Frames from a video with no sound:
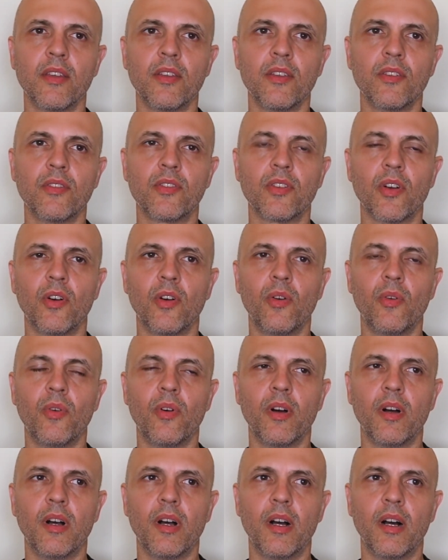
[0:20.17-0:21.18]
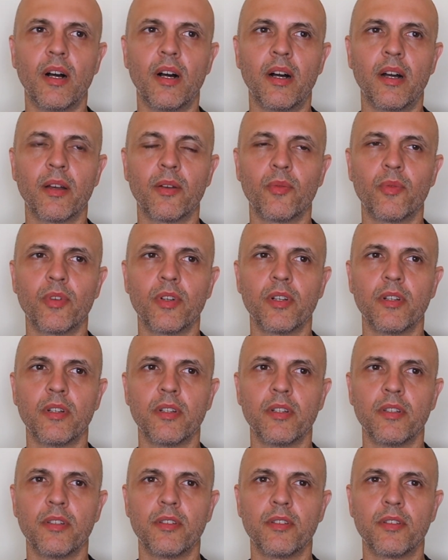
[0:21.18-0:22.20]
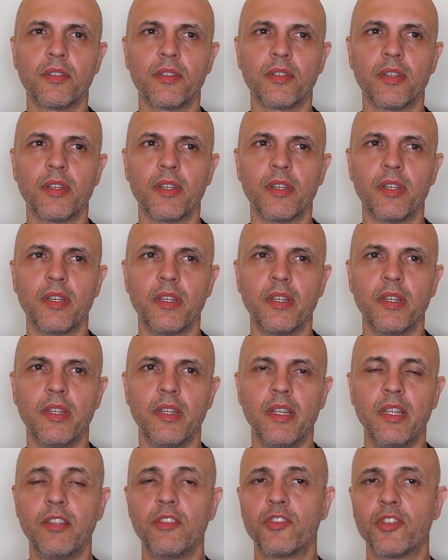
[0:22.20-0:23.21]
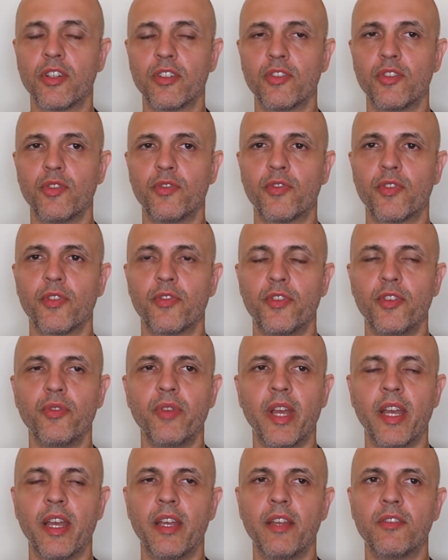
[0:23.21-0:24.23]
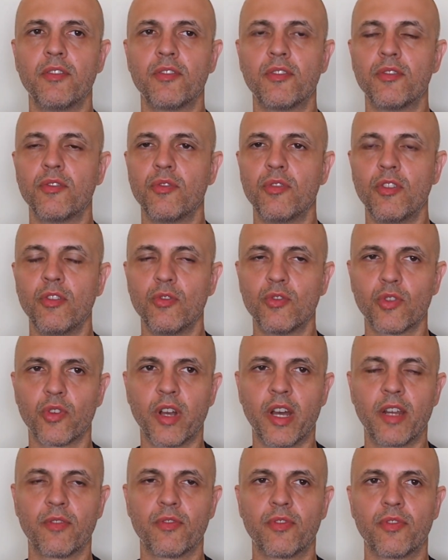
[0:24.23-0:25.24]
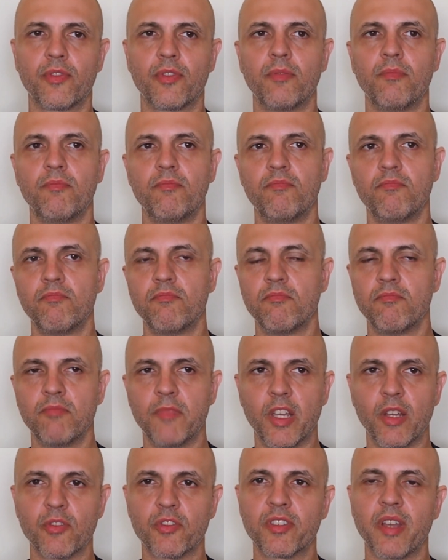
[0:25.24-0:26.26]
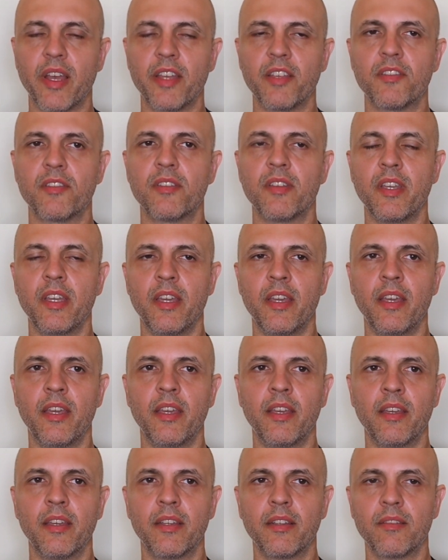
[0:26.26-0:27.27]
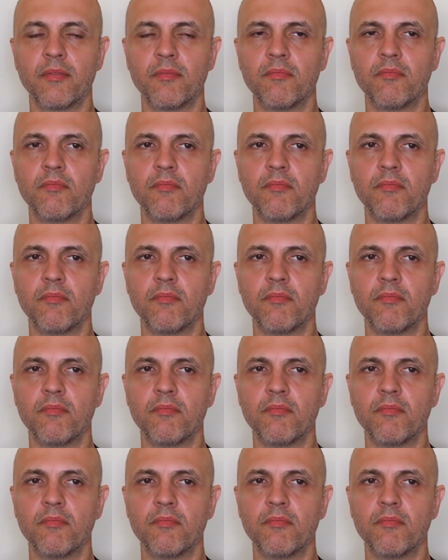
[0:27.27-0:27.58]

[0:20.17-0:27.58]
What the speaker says: So I was in Chengdu for a few days to do the usual kind of, sightseeing and,